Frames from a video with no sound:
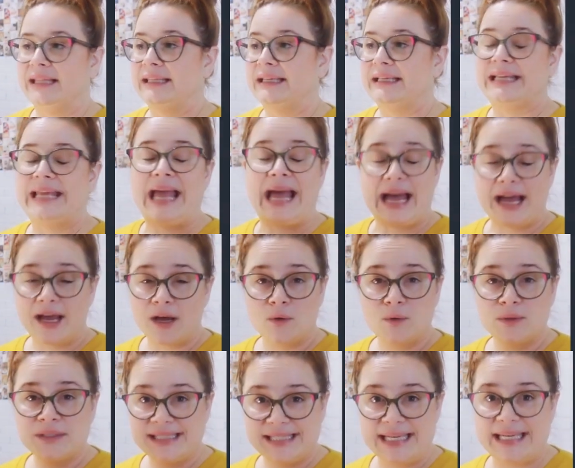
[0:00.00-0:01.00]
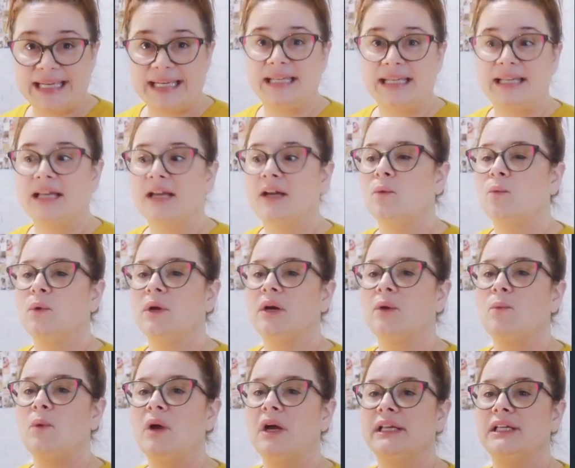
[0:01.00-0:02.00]
Highland cow scene,
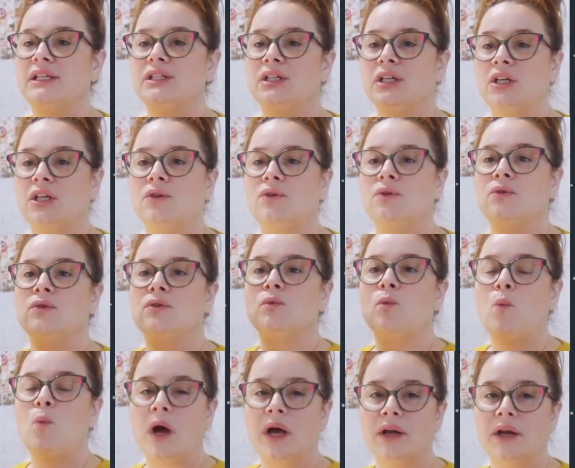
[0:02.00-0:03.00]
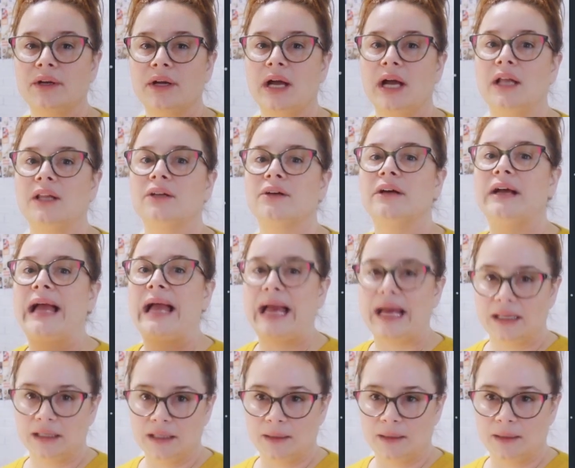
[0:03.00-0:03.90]
we're wanting to use watercolor